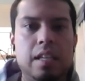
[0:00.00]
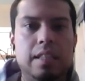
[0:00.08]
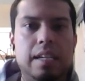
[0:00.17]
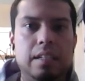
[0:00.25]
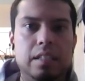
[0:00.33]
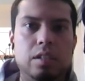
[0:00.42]

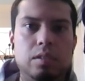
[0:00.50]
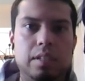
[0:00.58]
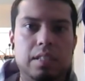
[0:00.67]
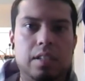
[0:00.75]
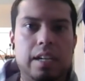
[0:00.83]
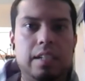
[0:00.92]
they
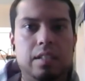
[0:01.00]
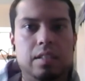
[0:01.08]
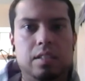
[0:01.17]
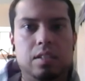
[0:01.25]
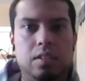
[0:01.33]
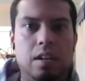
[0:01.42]
slide into
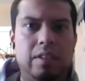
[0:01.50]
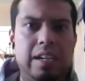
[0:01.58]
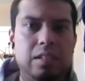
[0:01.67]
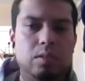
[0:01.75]
the slot, right?